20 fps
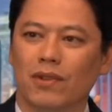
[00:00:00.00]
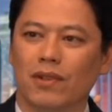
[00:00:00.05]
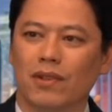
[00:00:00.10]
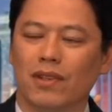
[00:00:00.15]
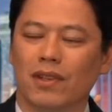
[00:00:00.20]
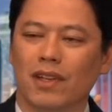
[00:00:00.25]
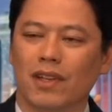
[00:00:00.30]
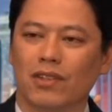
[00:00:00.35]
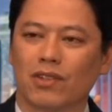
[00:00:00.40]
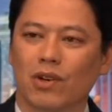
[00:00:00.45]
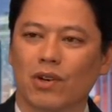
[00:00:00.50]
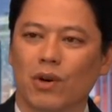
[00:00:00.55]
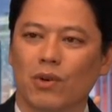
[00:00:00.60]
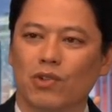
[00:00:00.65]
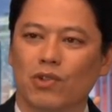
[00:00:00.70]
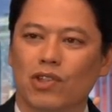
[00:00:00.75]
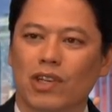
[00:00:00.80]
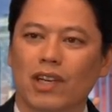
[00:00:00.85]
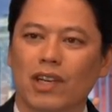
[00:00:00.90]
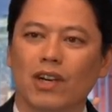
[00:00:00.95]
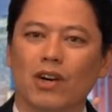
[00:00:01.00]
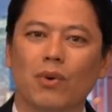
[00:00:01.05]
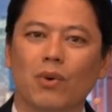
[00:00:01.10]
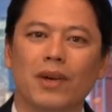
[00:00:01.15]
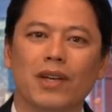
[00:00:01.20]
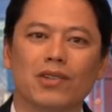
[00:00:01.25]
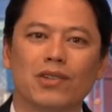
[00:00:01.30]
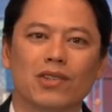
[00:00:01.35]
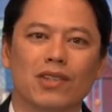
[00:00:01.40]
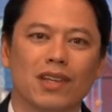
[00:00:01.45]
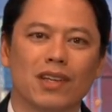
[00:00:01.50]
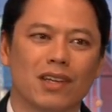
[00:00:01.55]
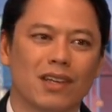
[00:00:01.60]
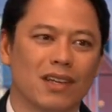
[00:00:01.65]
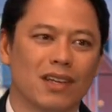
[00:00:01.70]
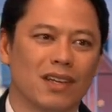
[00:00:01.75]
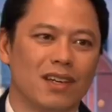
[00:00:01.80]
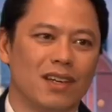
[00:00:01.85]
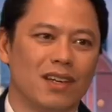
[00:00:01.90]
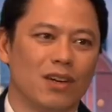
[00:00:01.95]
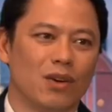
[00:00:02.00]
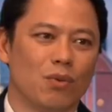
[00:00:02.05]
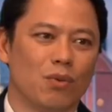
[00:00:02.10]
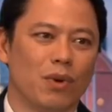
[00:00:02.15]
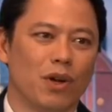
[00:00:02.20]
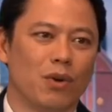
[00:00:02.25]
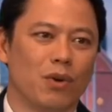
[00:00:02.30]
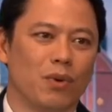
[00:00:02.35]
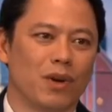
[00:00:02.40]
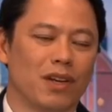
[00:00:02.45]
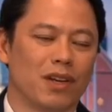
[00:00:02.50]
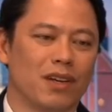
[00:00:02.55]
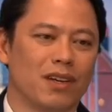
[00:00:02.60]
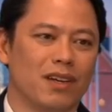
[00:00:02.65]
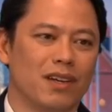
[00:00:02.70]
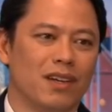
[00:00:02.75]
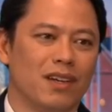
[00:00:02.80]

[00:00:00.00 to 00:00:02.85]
it's called jingoistic rhetoric,